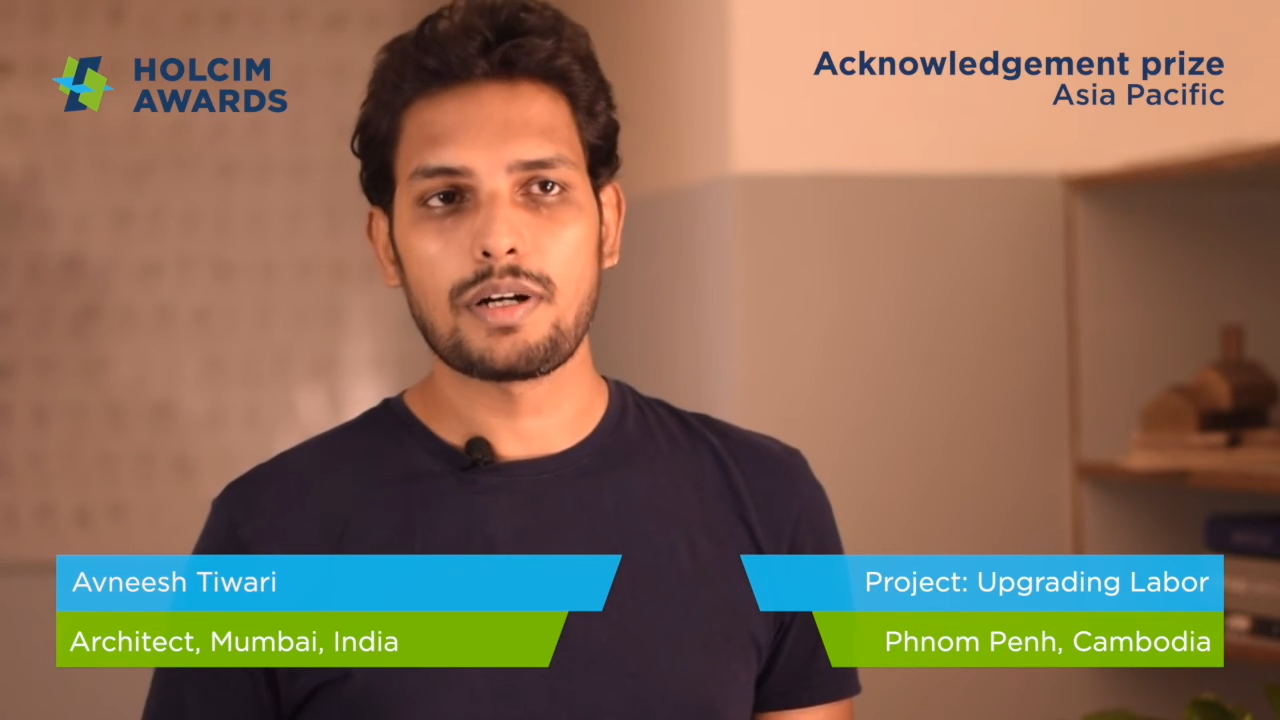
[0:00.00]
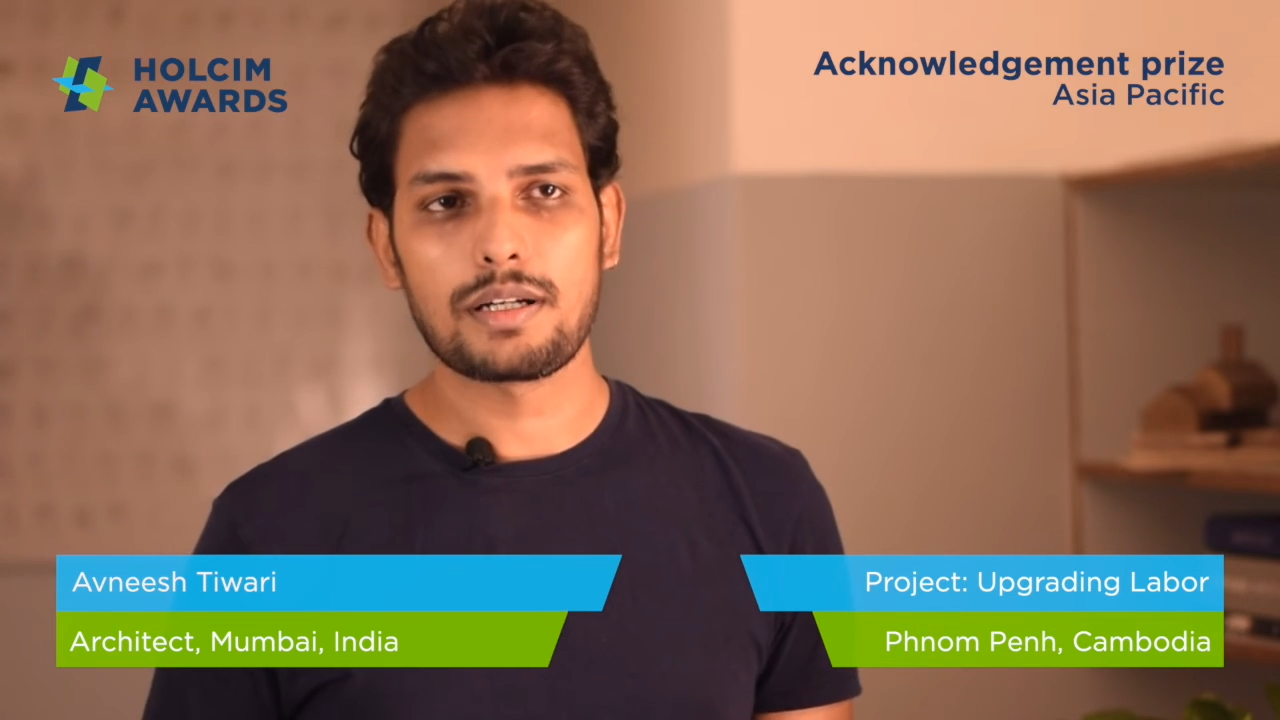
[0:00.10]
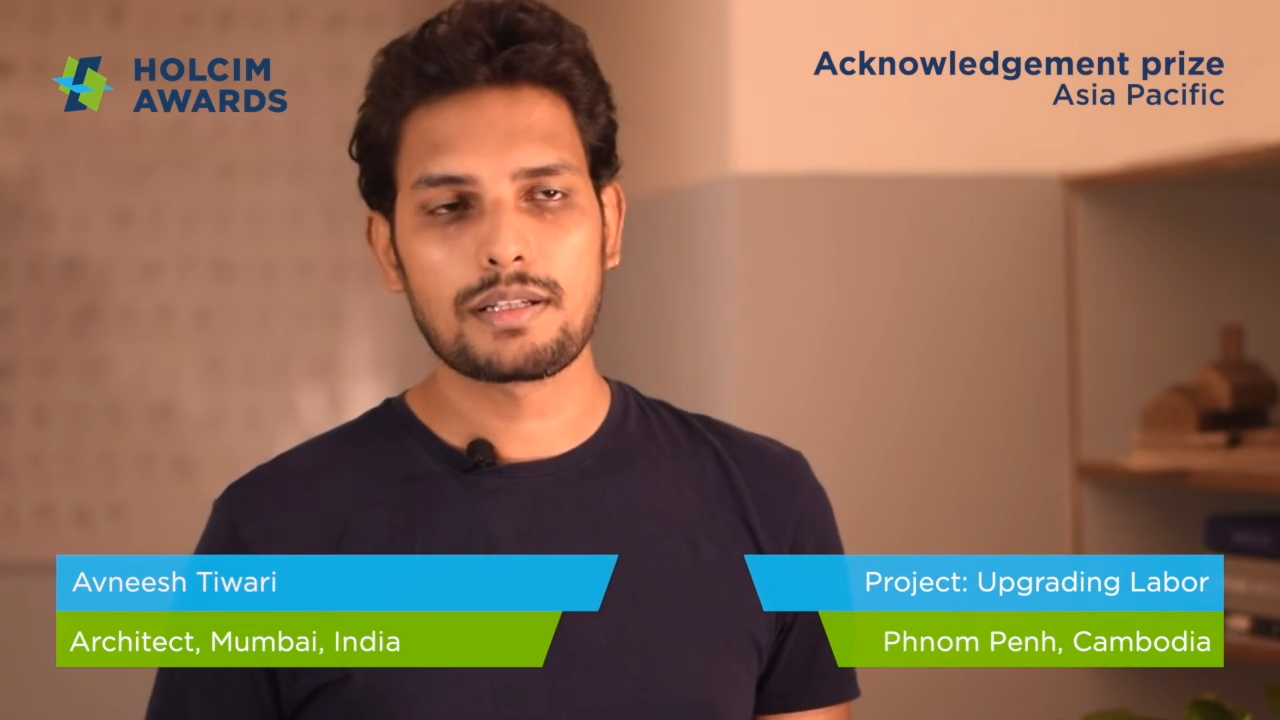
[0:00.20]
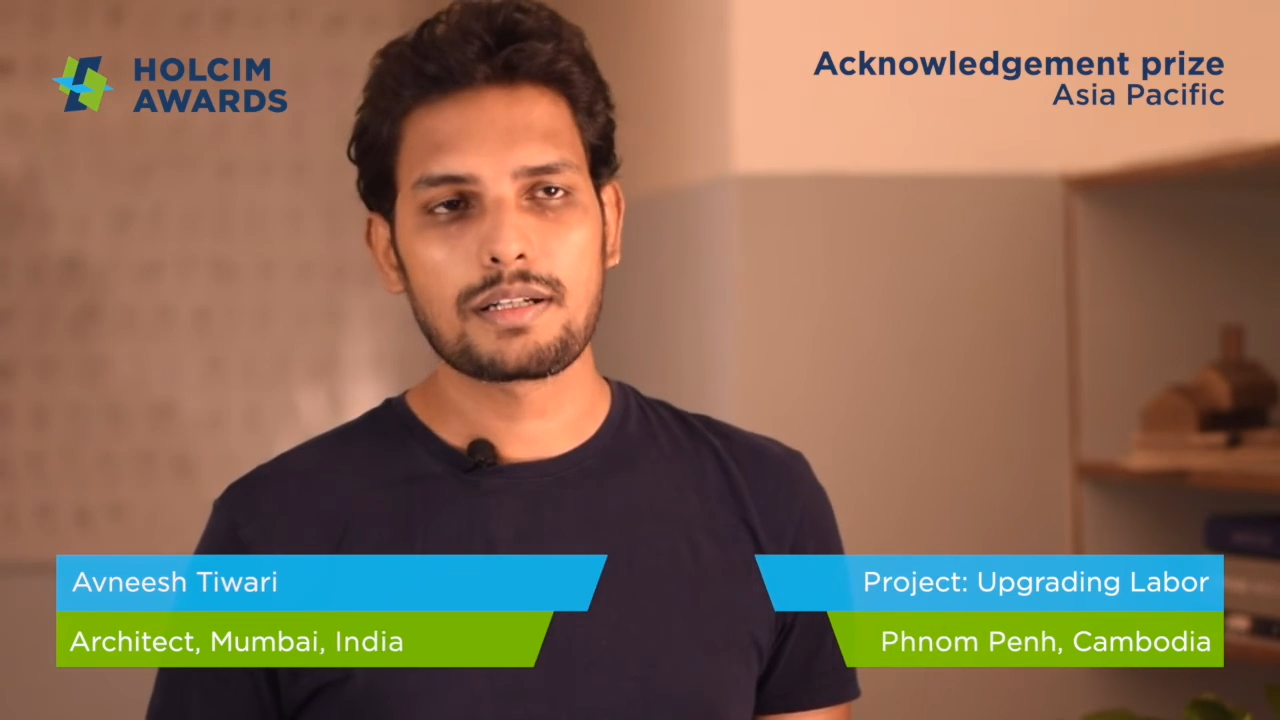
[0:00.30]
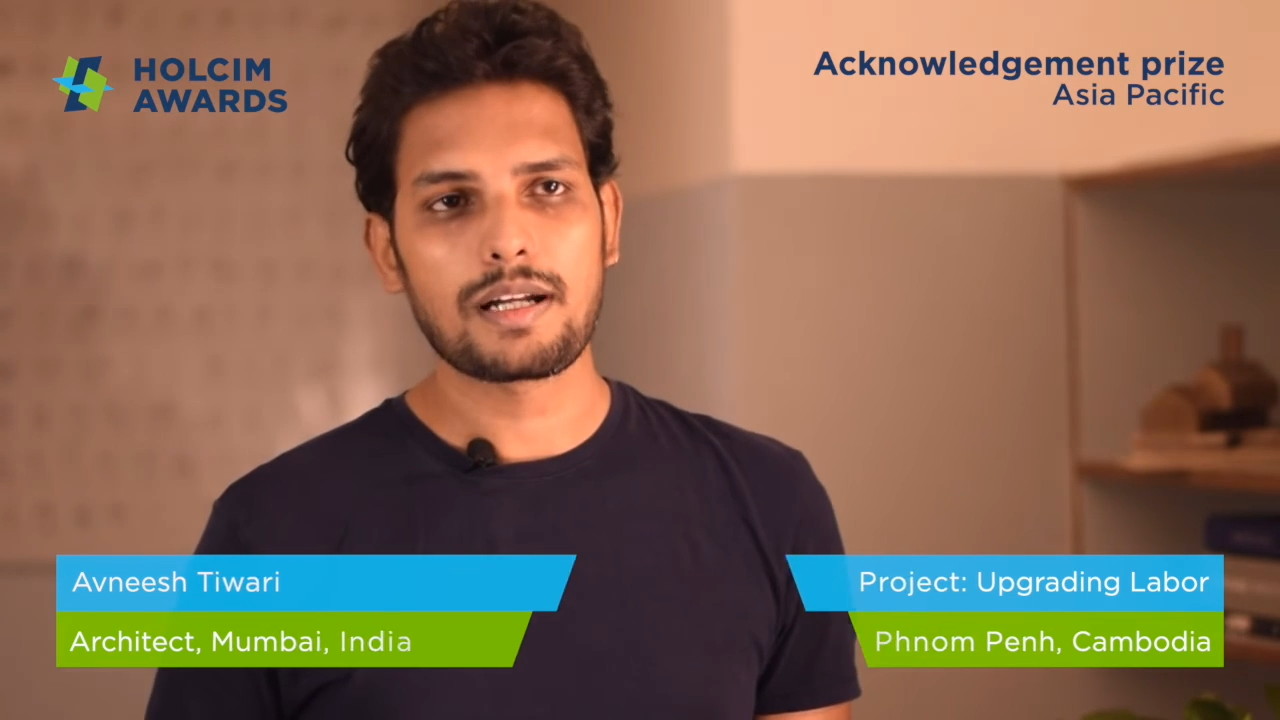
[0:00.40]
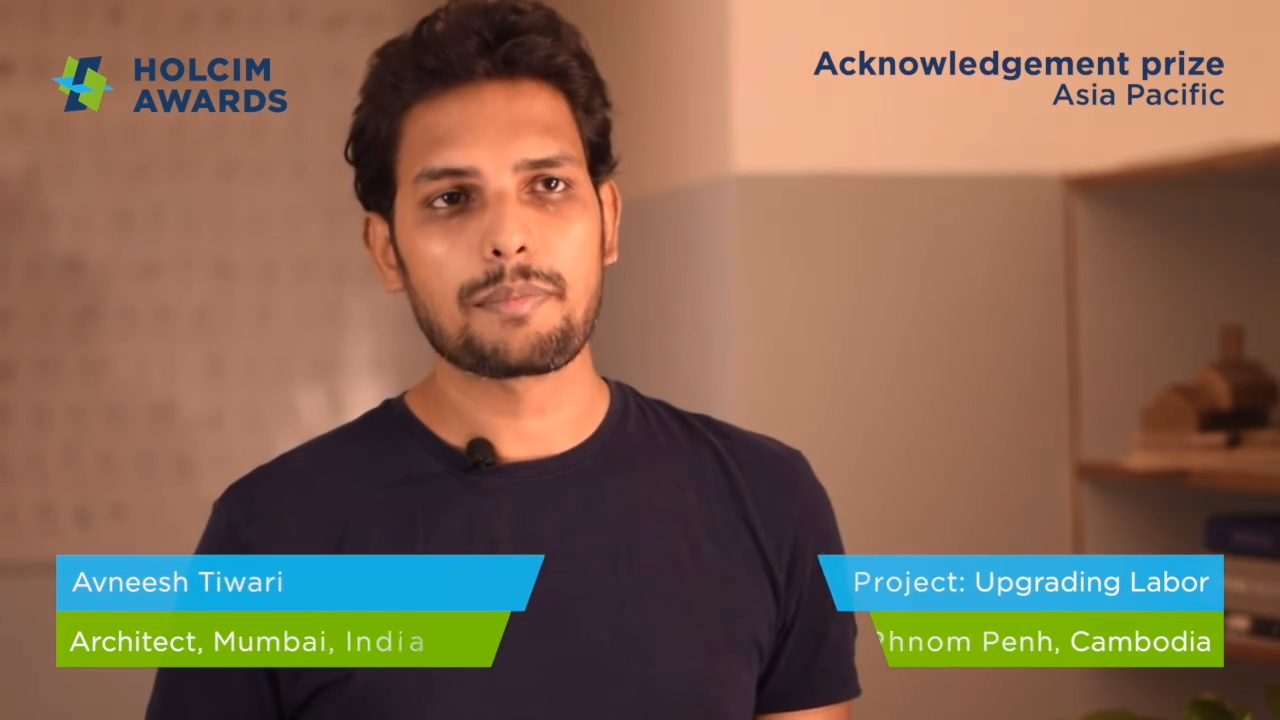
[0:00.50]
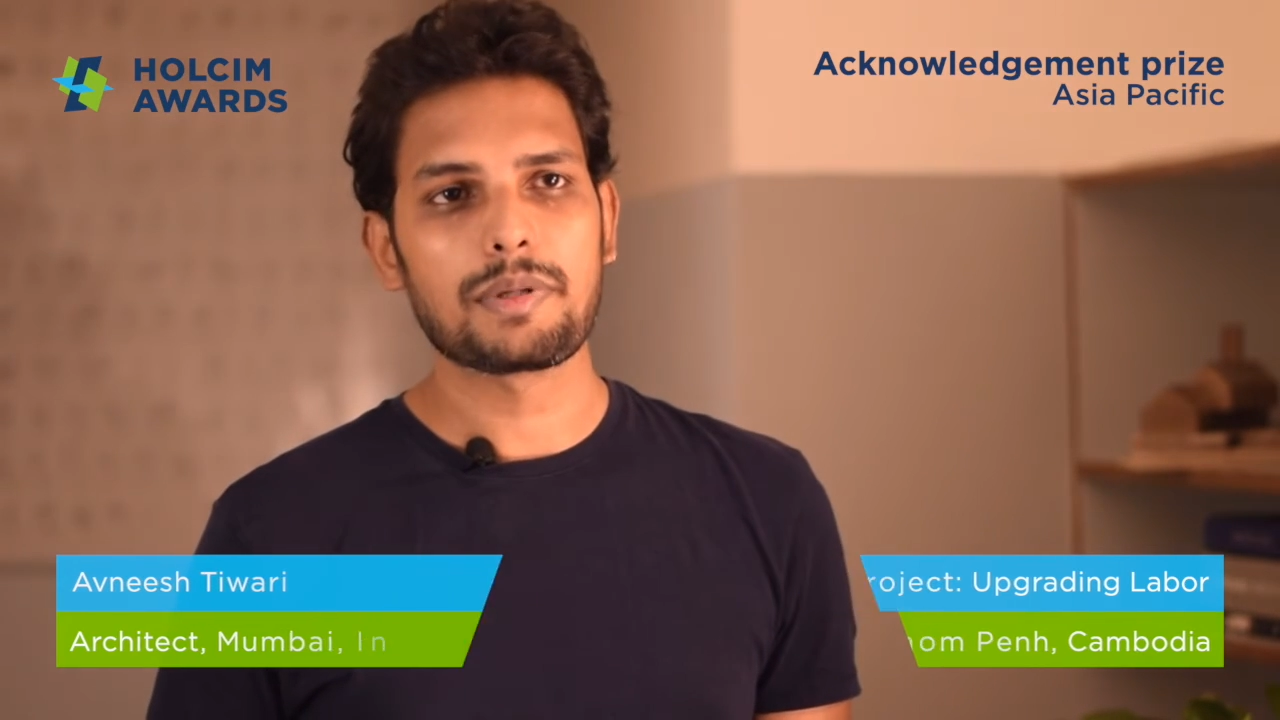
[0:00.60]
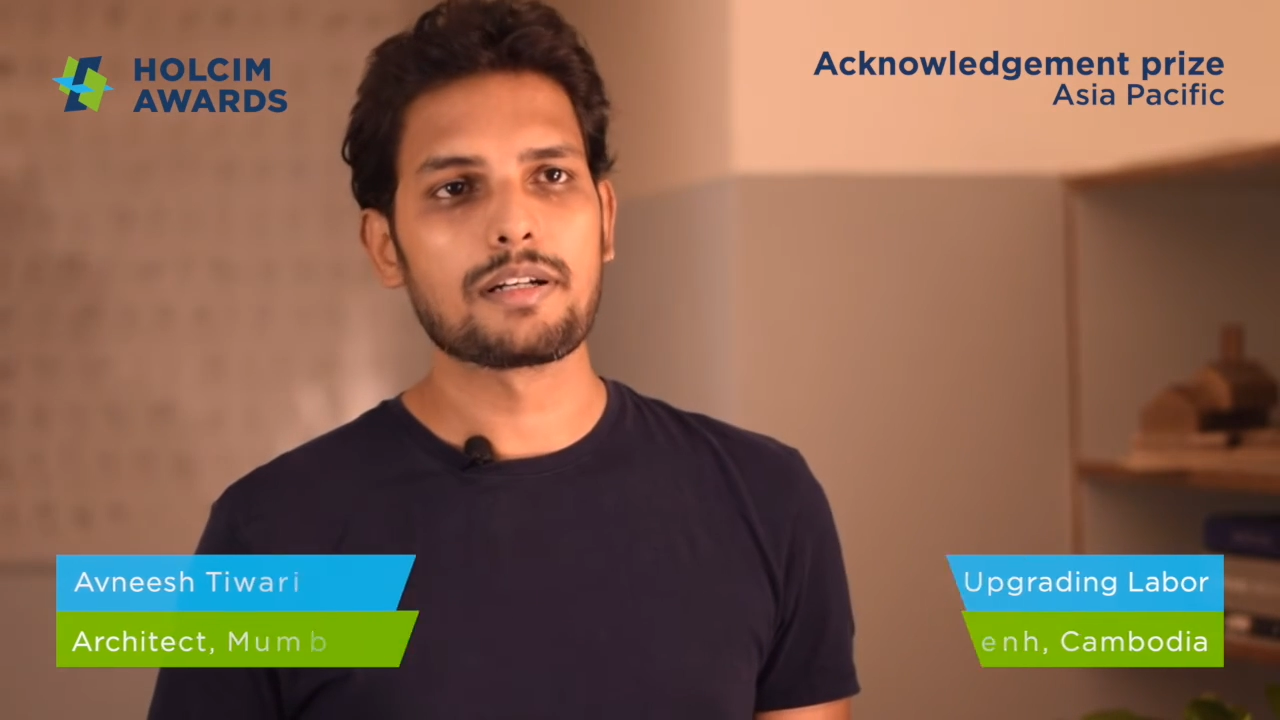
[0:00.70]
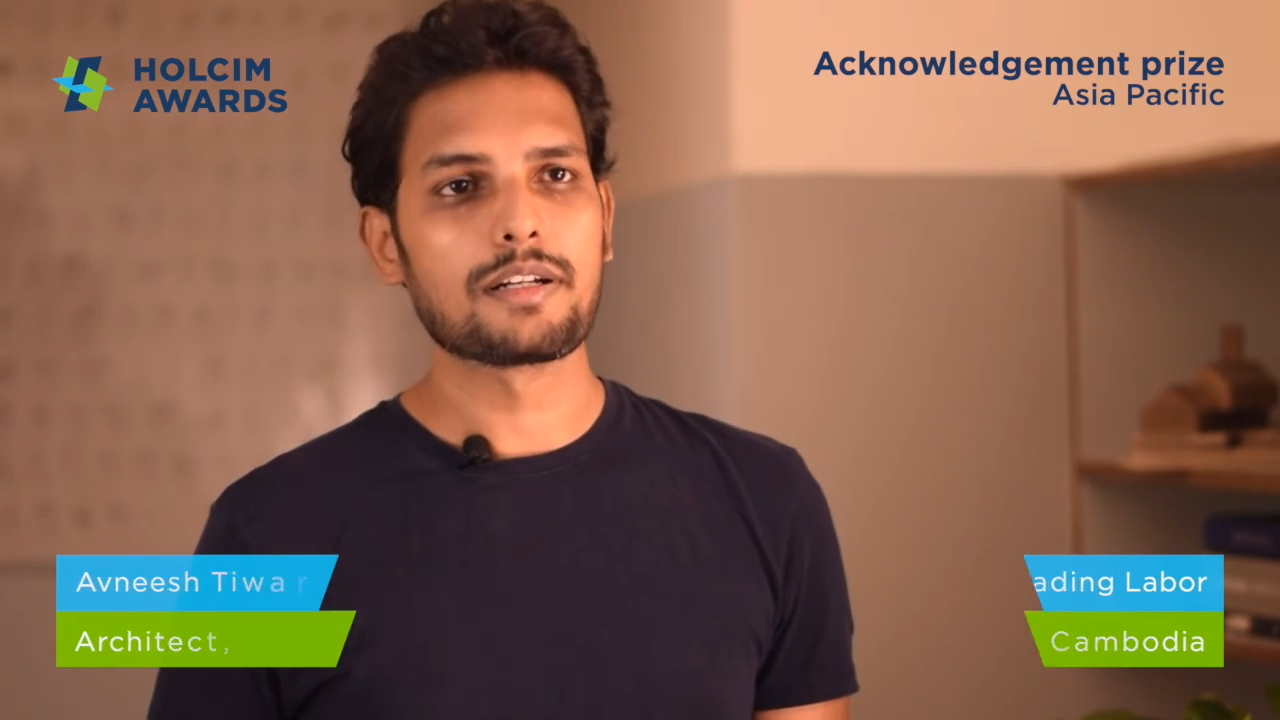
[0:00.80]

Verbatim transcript: other rapidly